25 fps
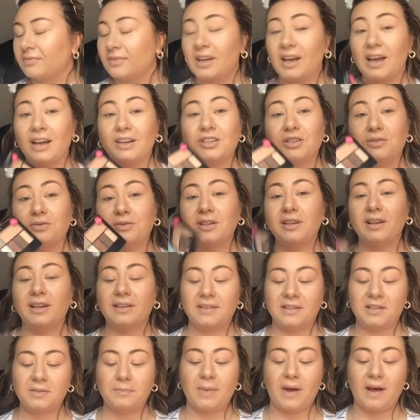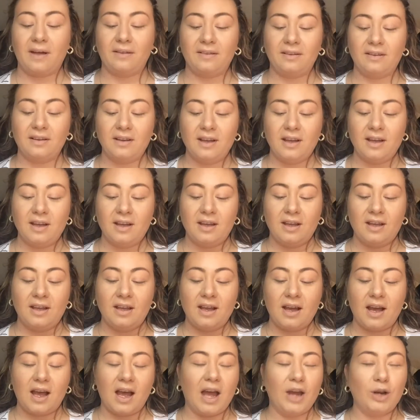I actually really like this palette.
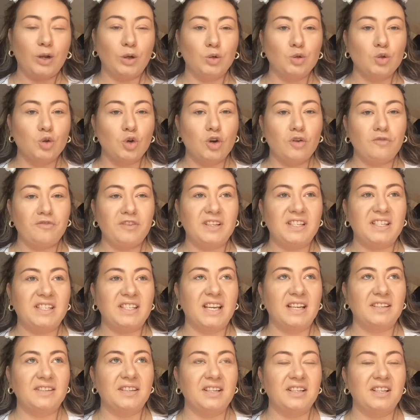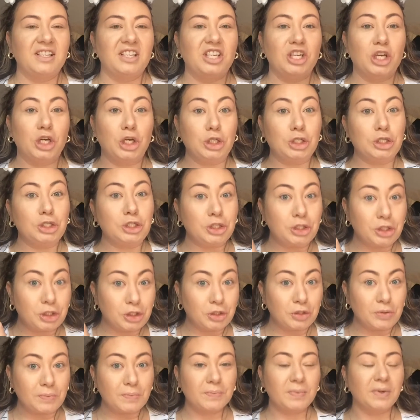I don't know if it's technically a
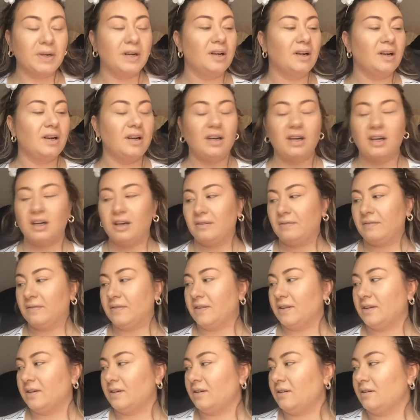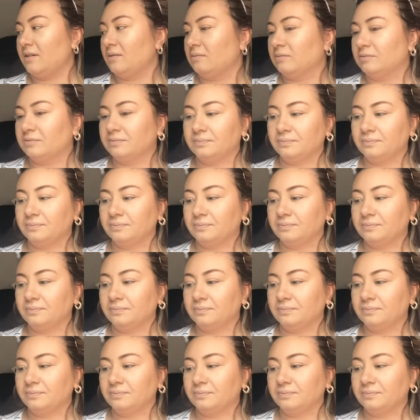dupe of the